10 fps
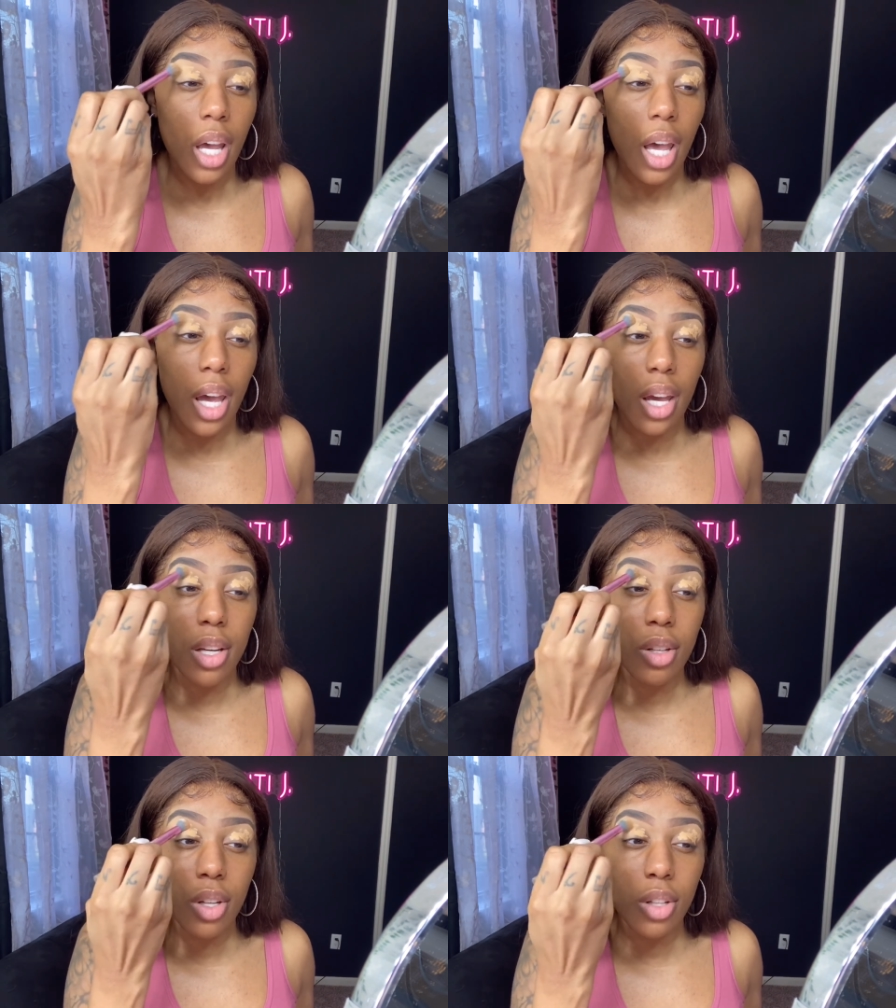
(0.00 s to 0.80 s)

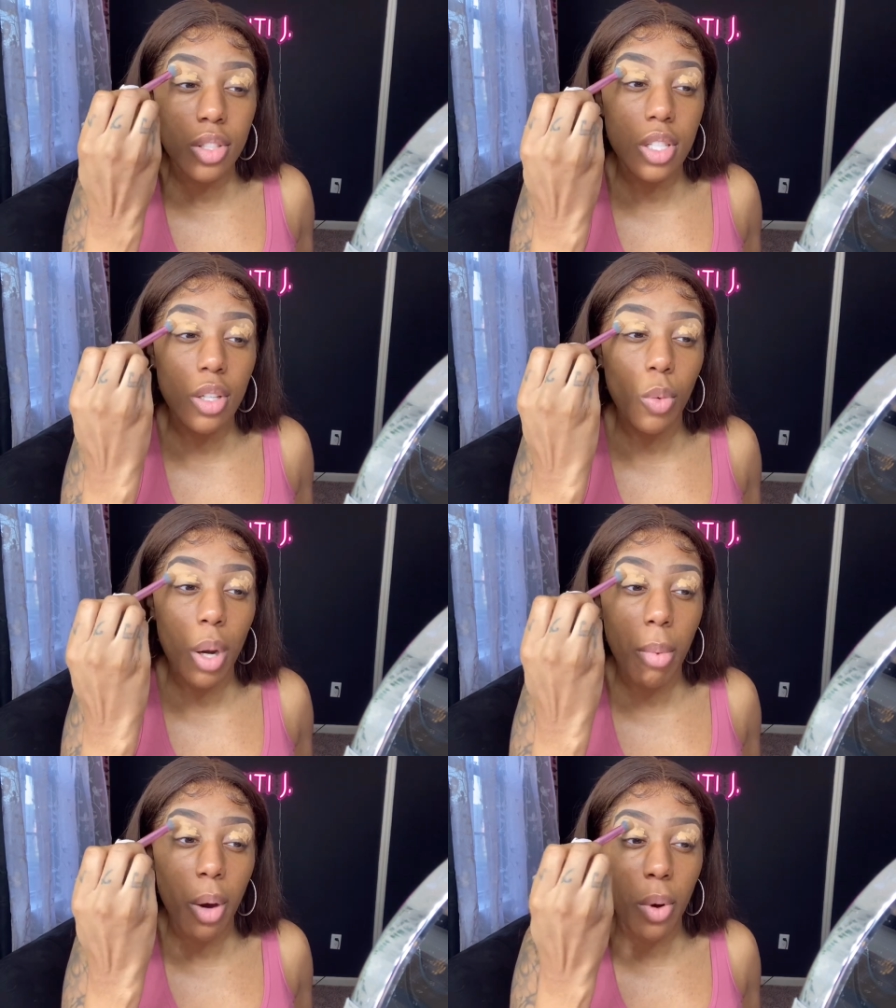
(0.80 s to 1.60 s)
and, you know, still
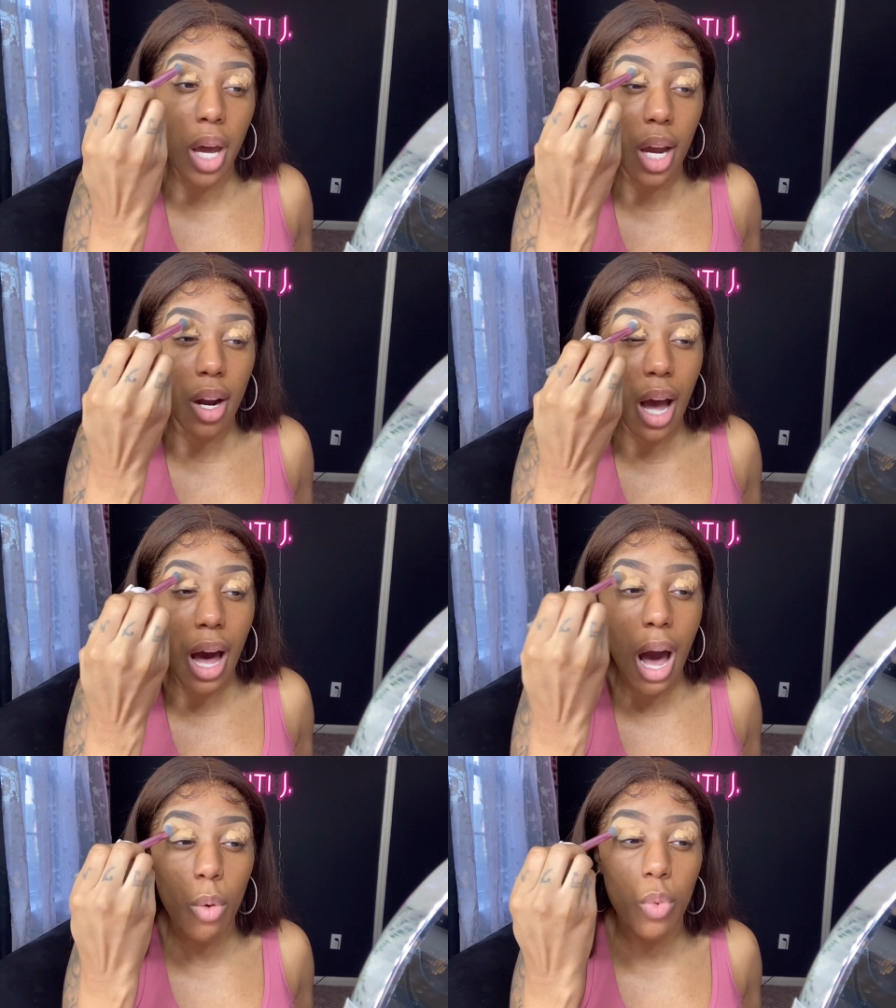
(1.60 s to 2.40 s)
wear my hair
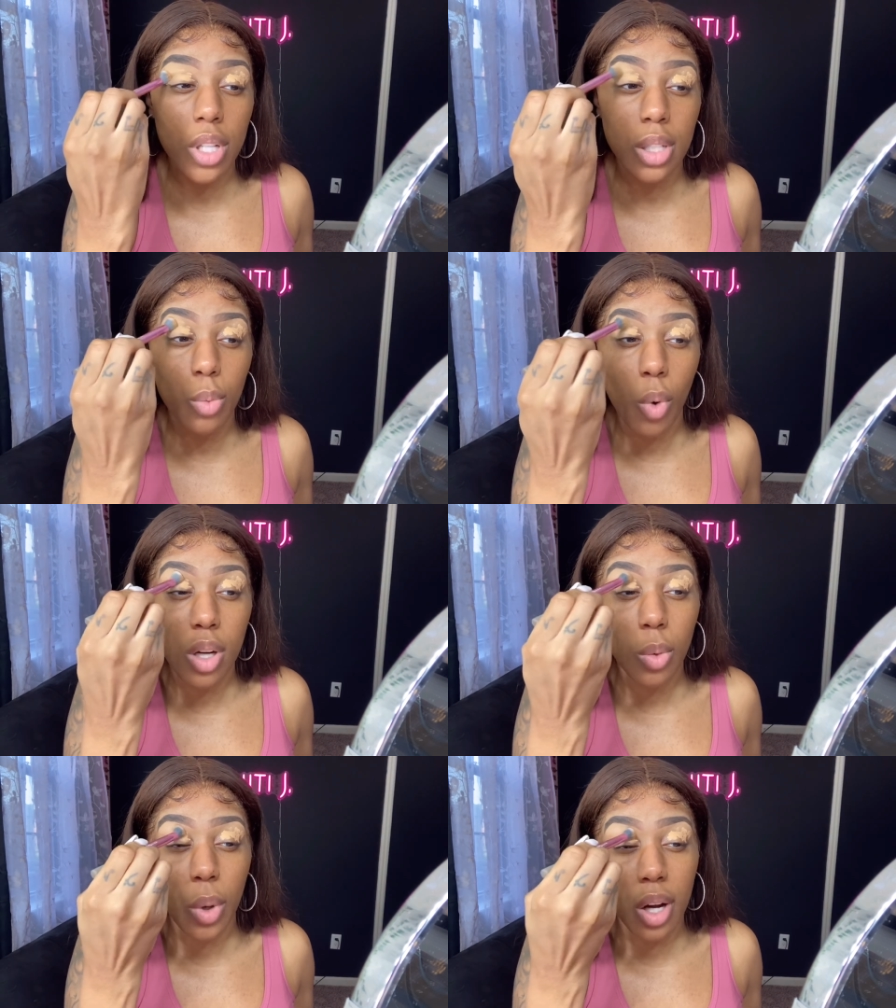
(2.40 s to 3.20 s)
how I really
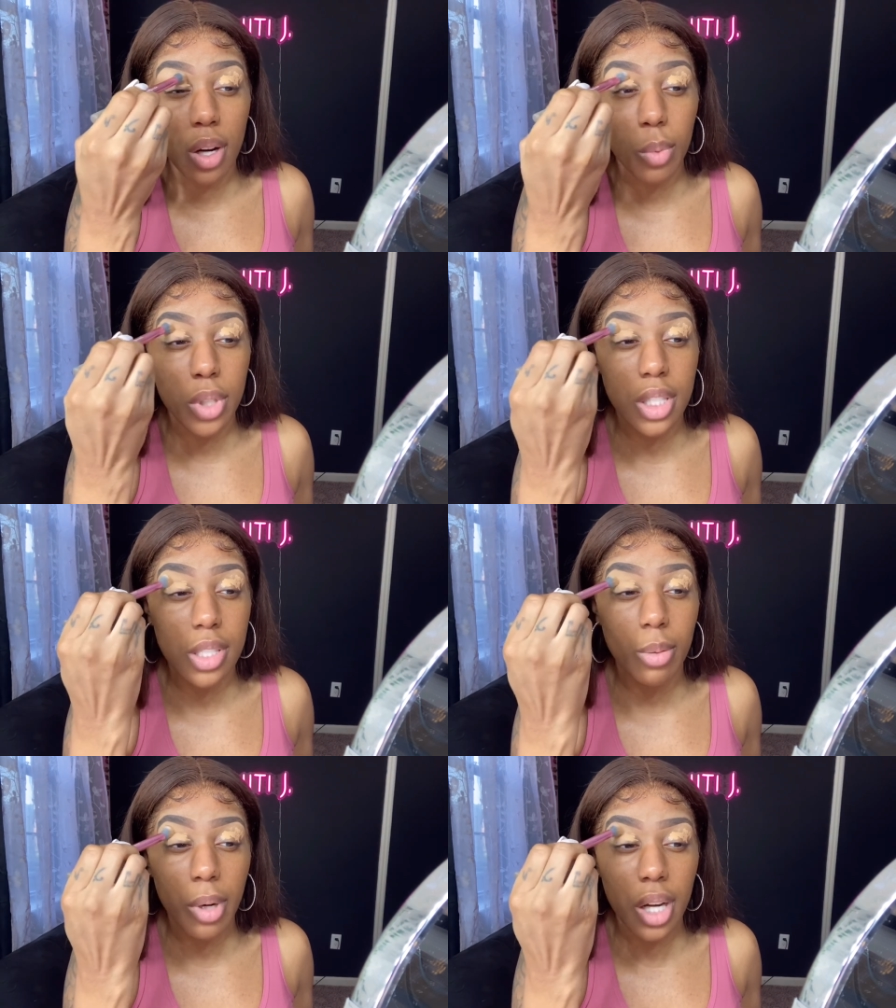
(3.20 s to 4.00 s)
want to wear it, which
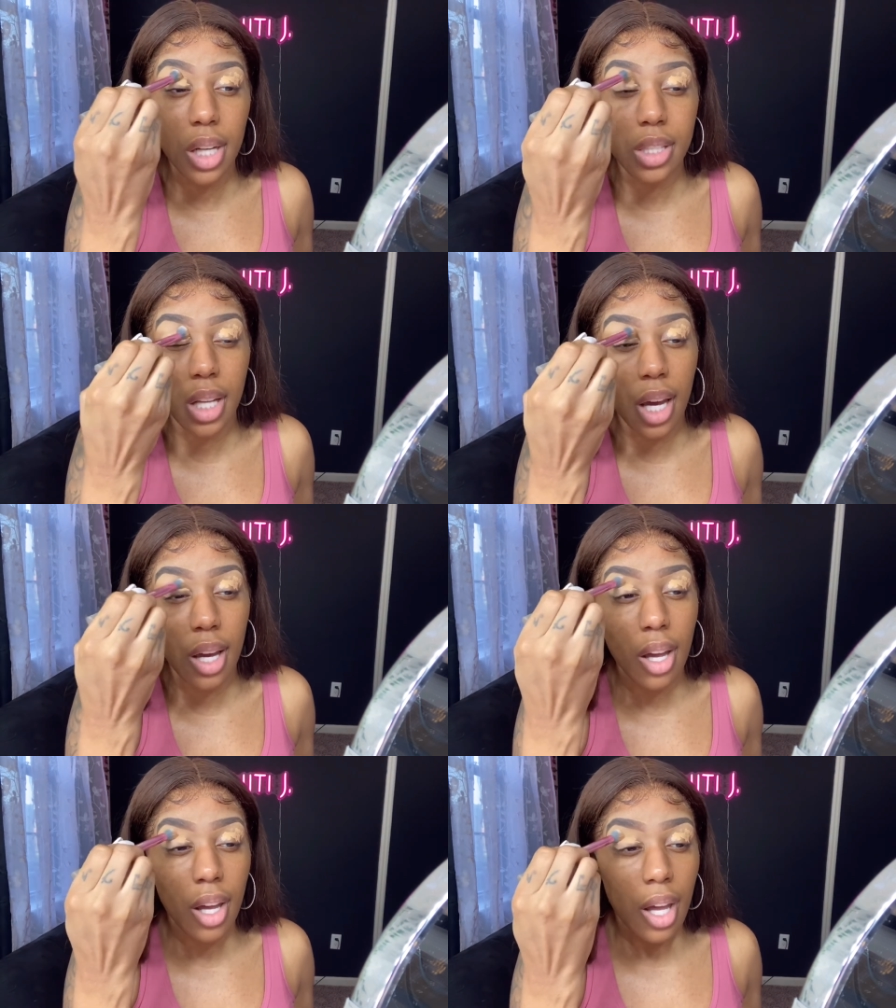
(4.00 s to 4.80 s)
is the braids.
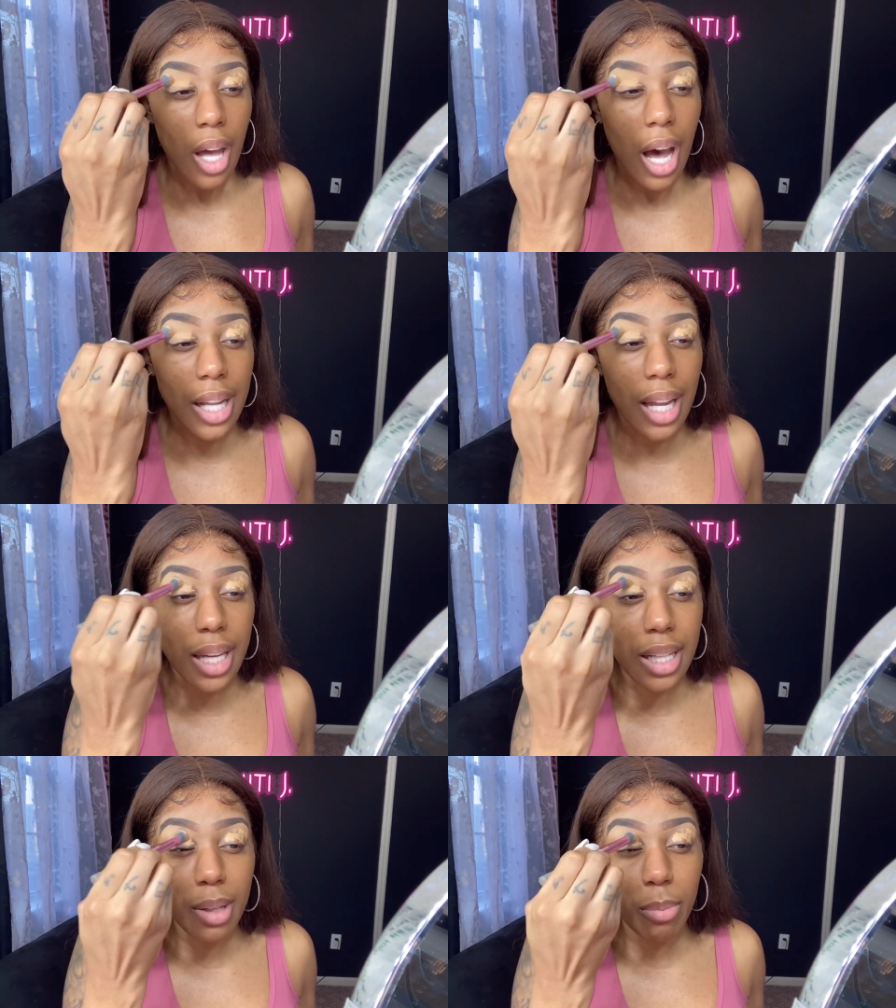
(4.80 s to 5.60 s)
Like, I
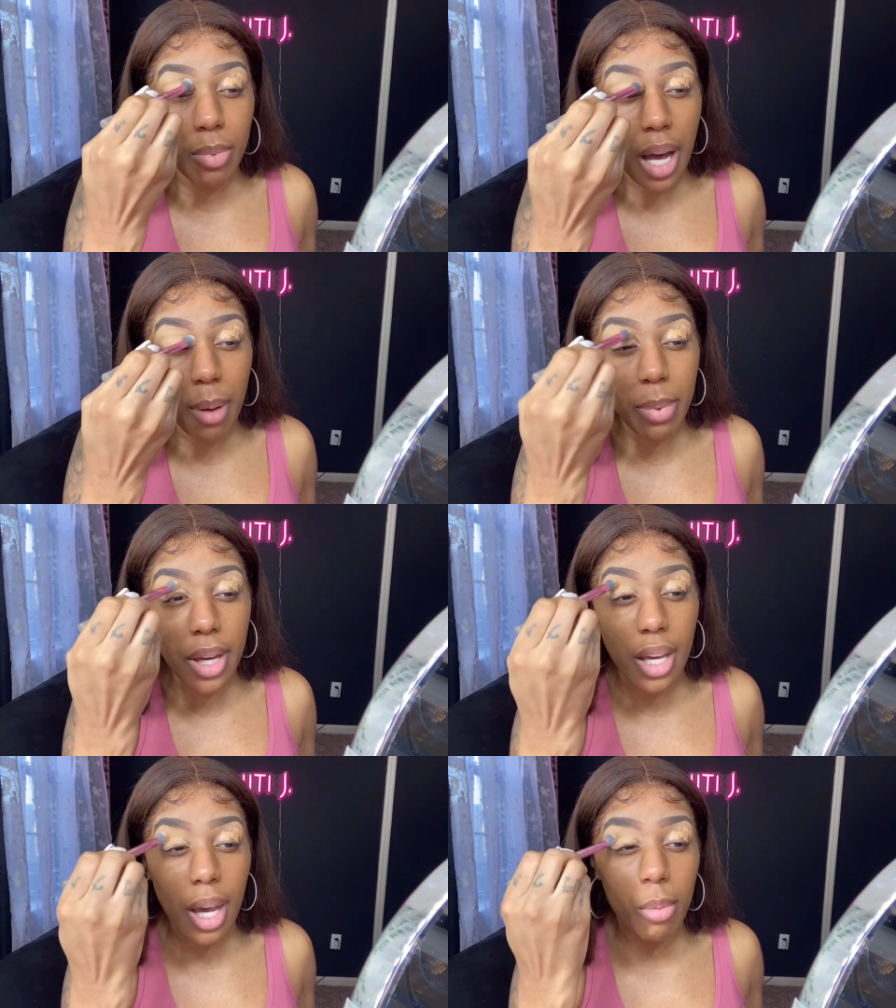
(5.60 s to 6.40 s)
like not
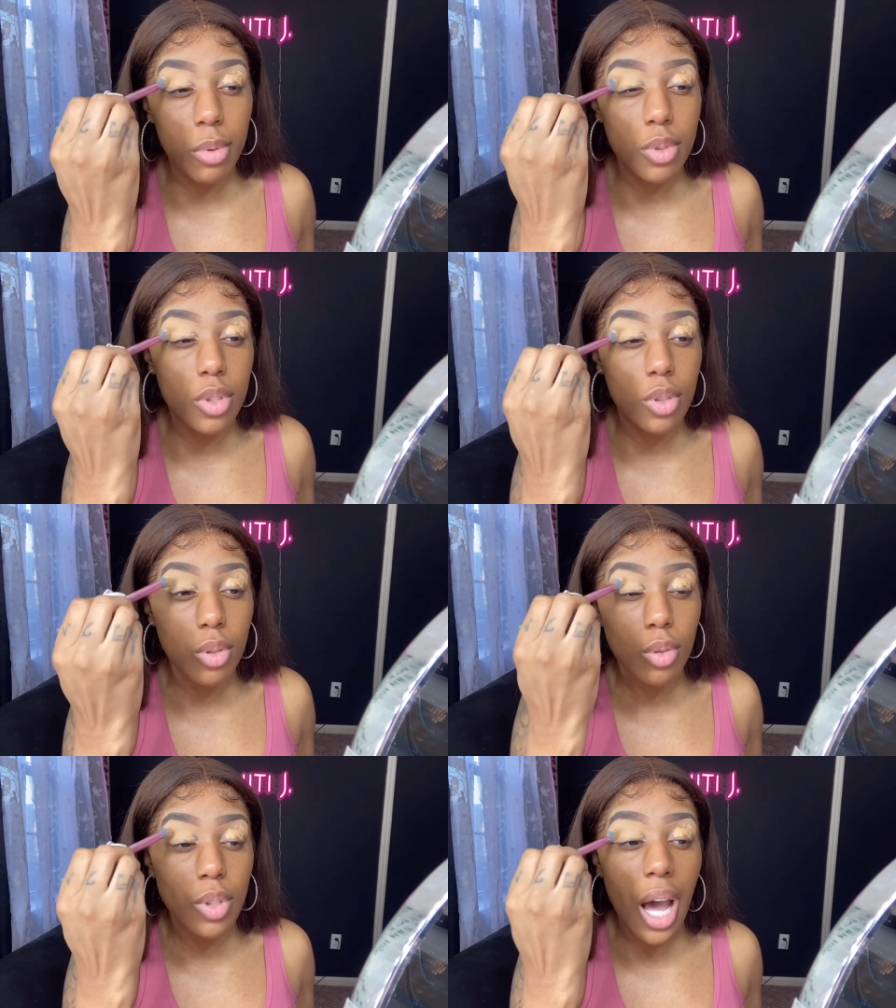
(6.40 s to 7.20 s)
being able
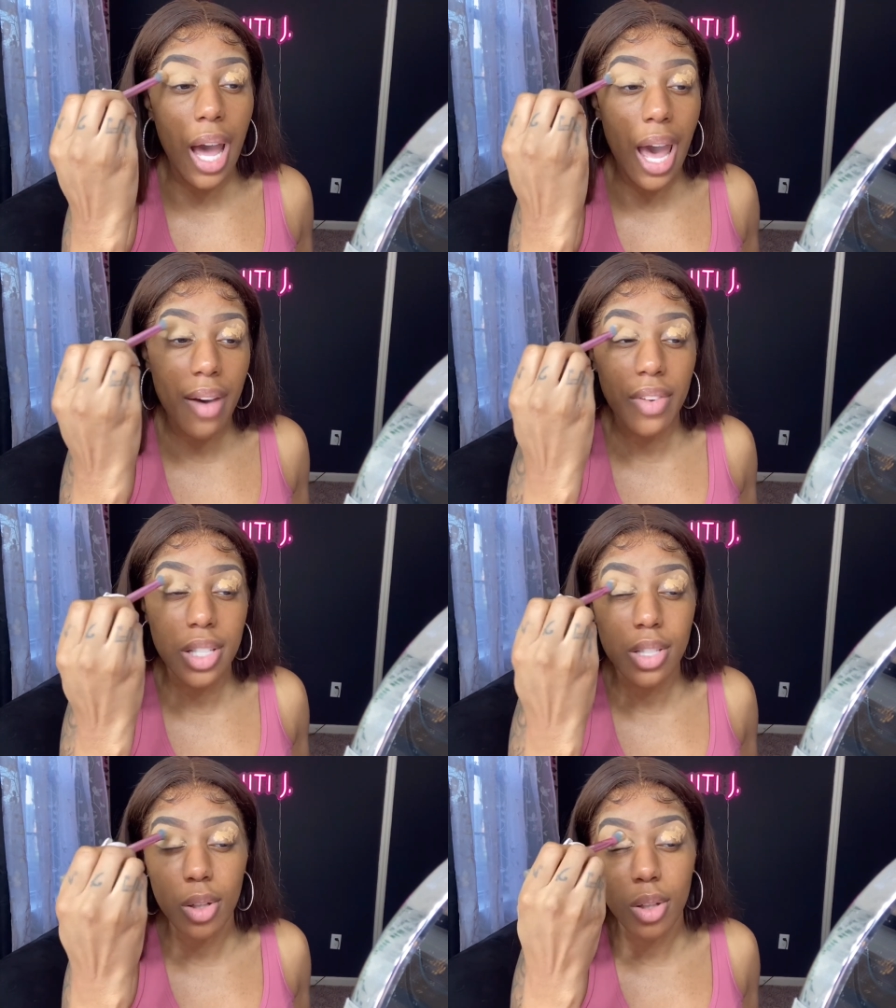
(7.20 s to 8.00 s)
to, not
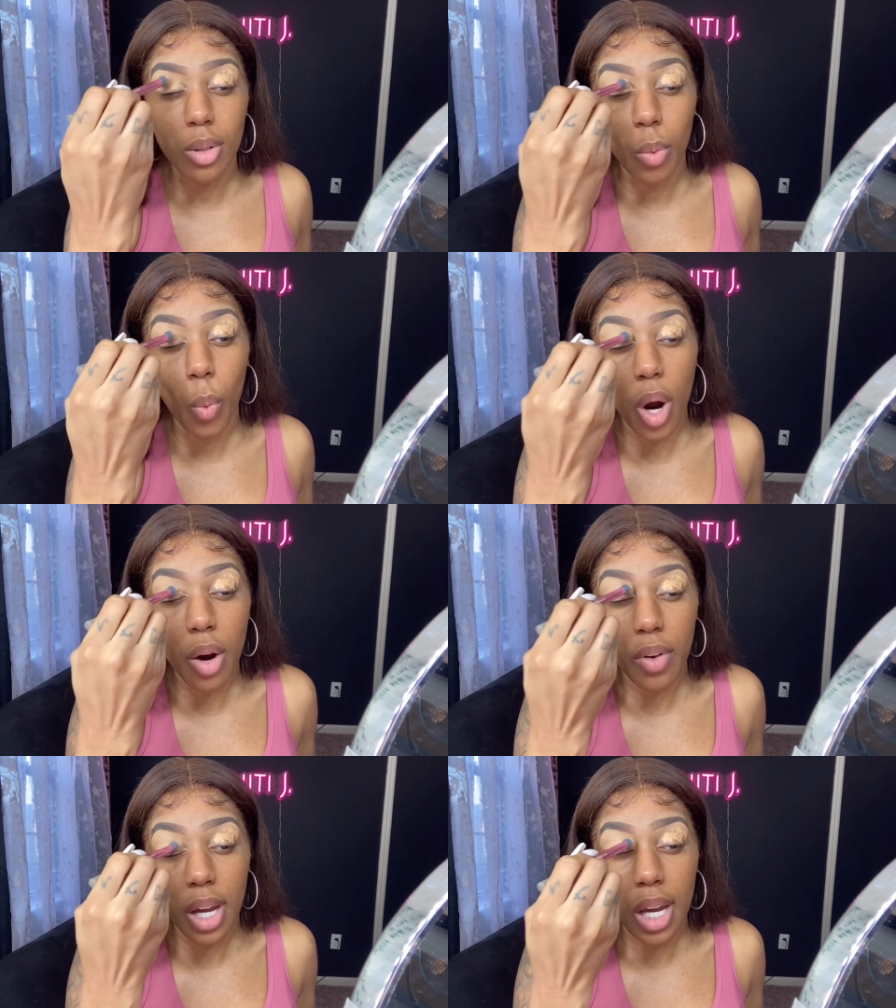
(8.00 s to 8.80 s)
having to
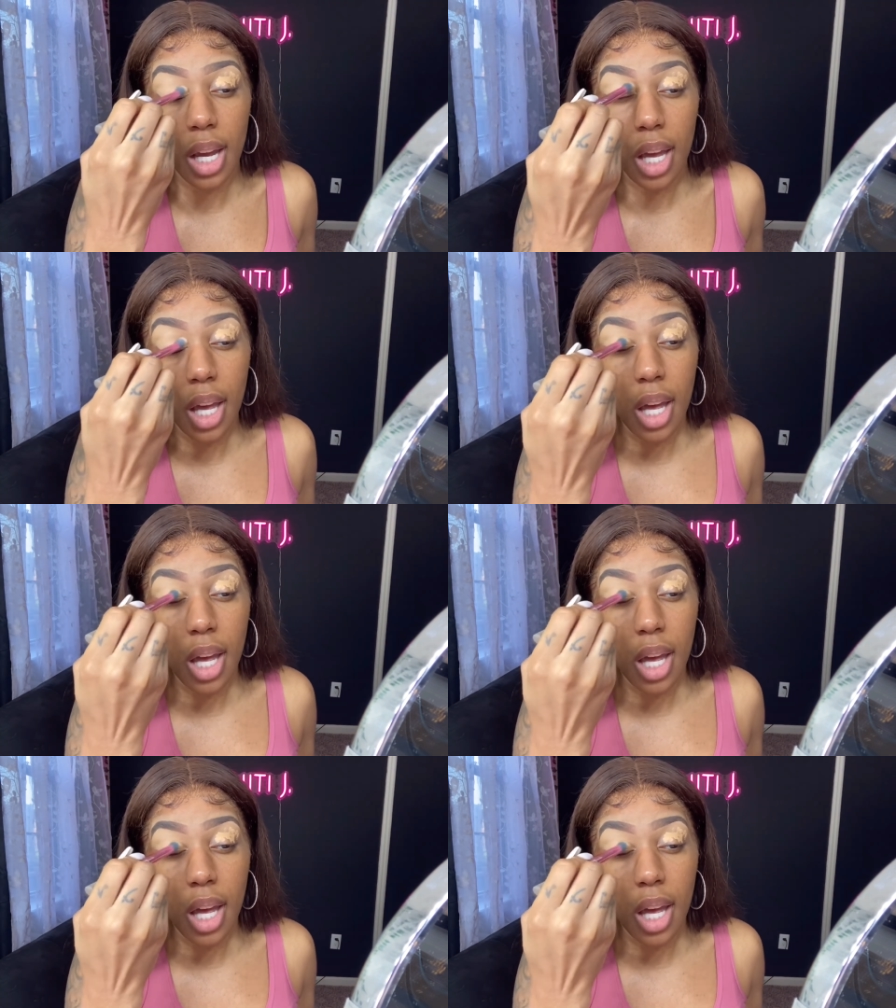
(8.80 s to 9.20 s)
worry